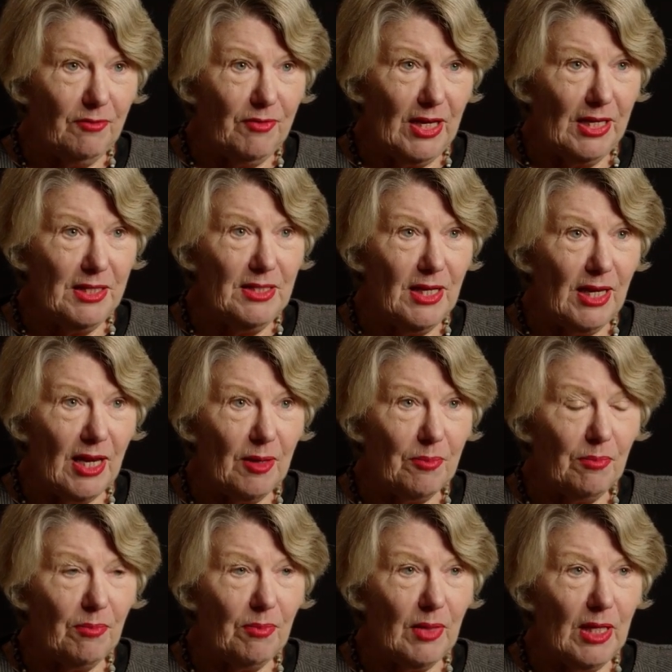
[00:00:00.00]

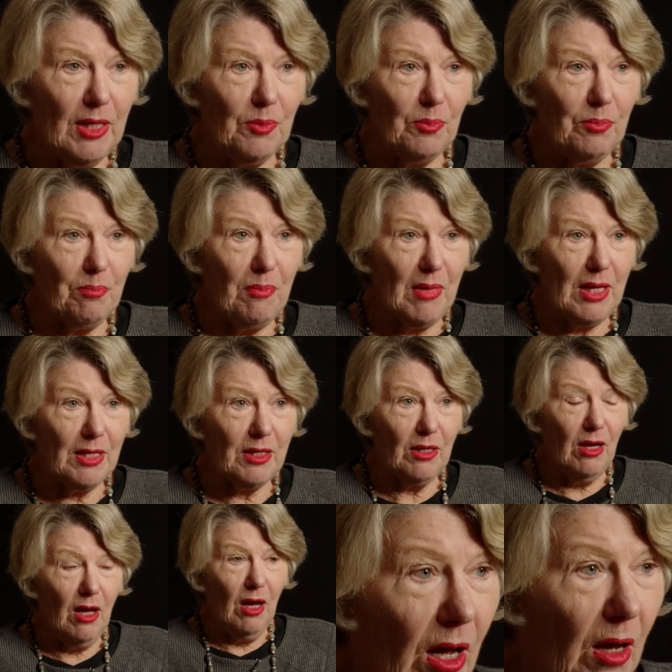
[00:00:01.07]
Vietnam, it meant
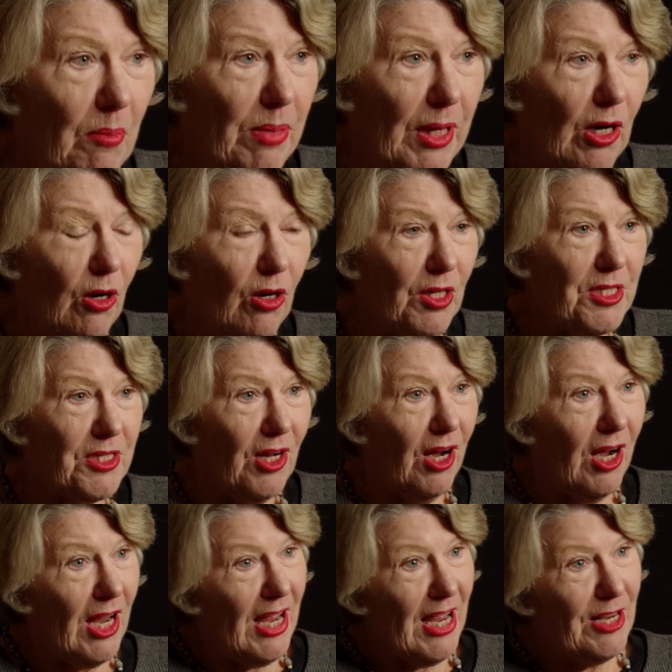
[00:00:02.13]
because
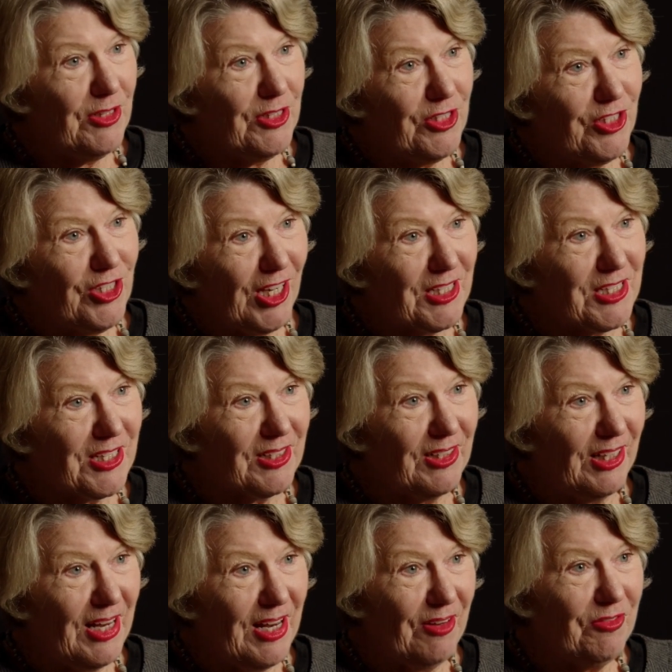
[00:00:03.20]
I had
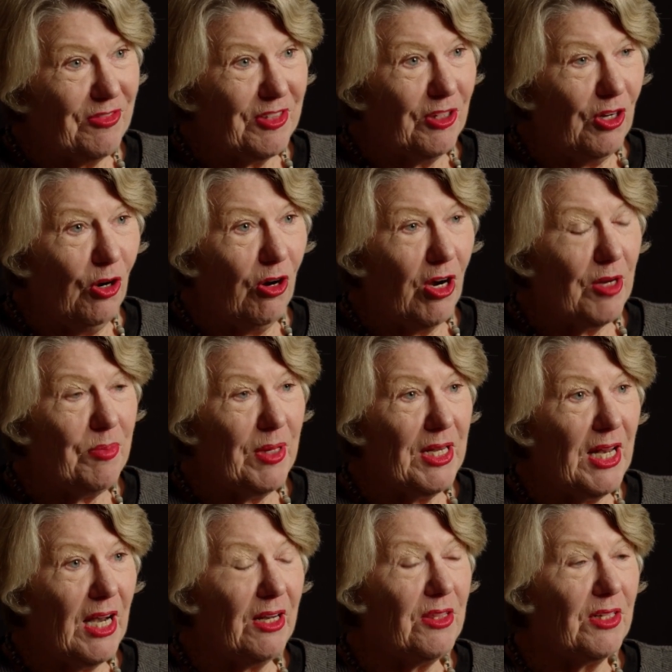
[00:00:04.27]
just left, or I'd
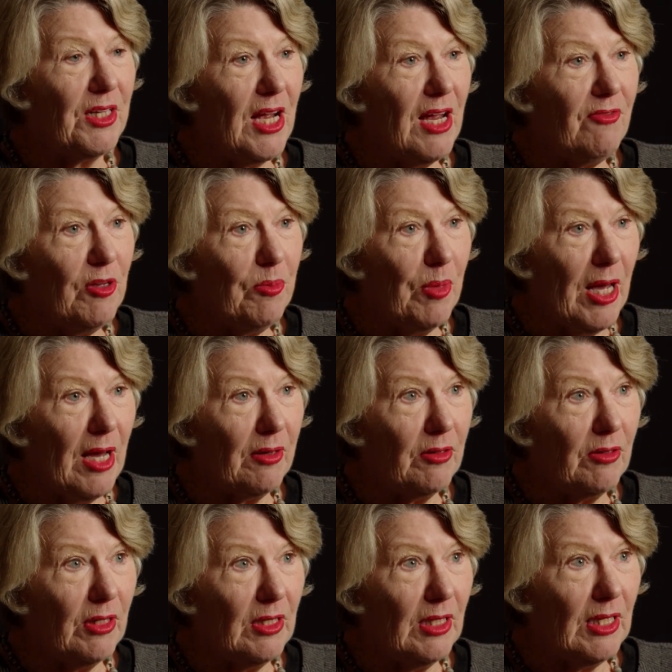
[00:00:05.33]
been out of the Navy about
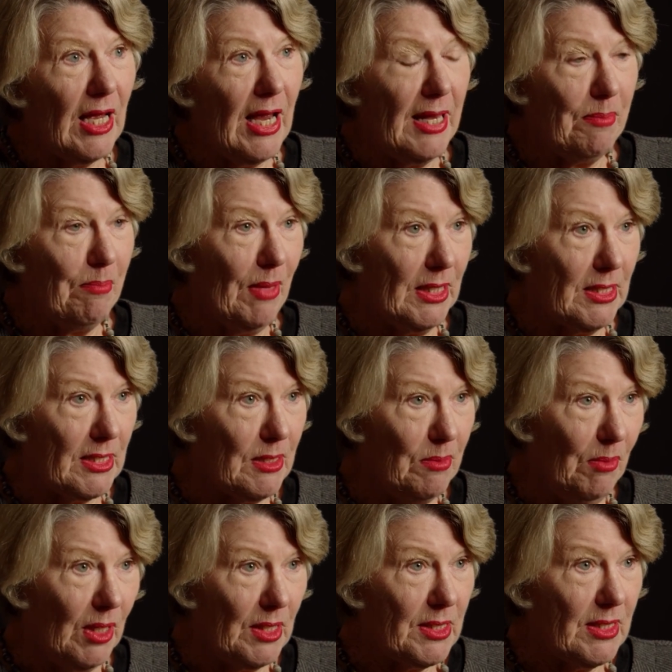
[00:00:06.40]
eight
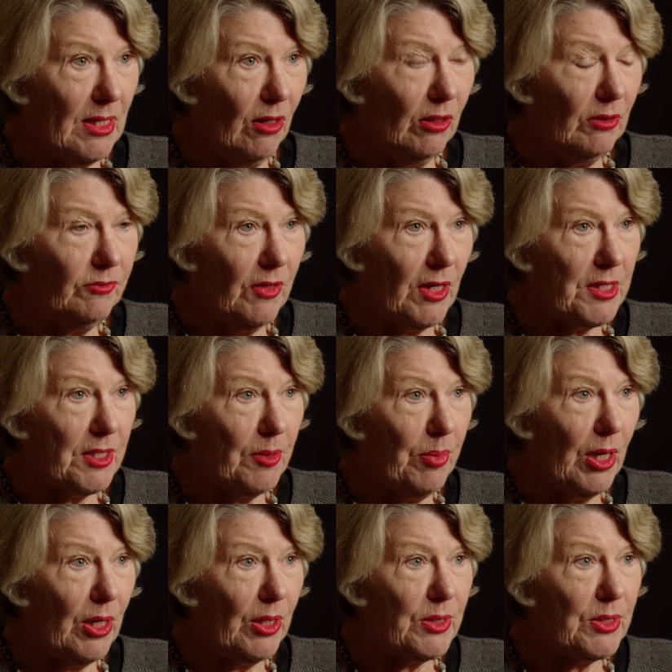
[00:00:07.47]
months myself, I
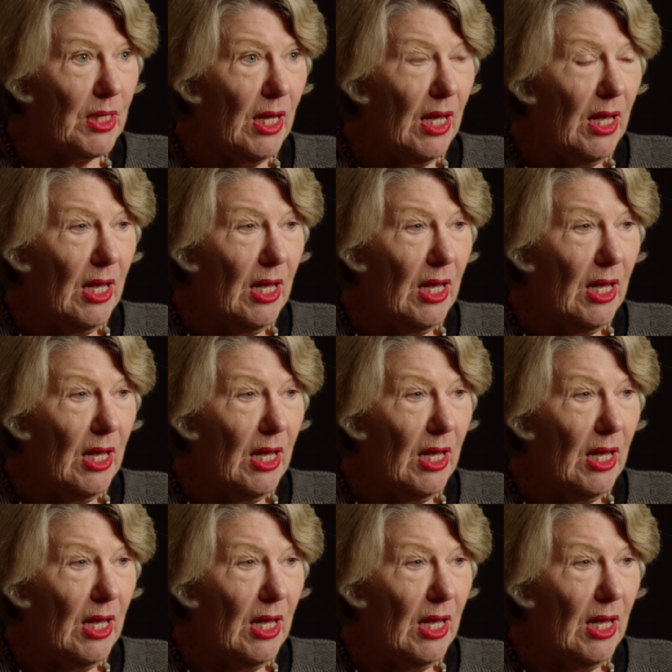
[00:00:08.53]
suppose,